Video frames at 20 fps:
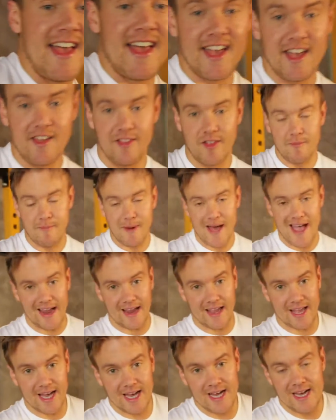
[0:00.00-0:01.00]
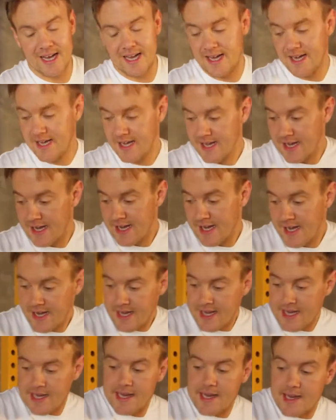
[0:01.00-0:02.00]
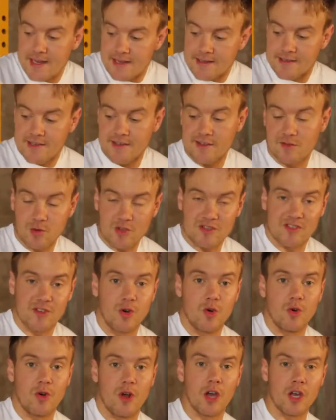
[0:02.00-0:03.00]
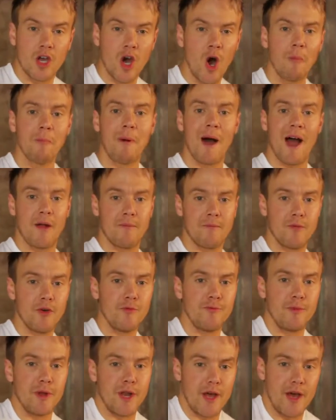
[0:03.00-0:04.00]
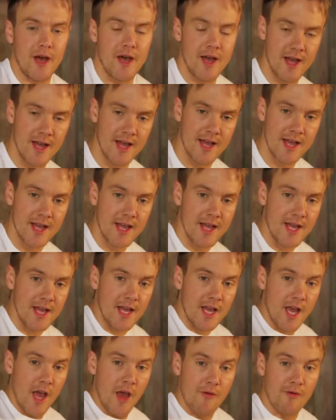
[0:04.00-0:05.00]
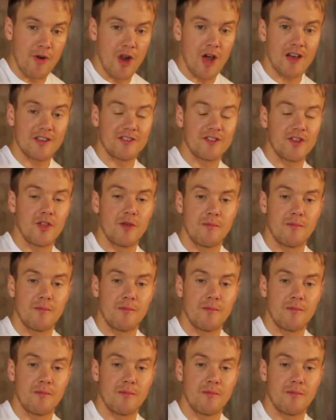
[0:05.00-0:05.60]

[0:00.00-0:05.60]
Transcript: in the back. This is what's called a compound movement. It relies on the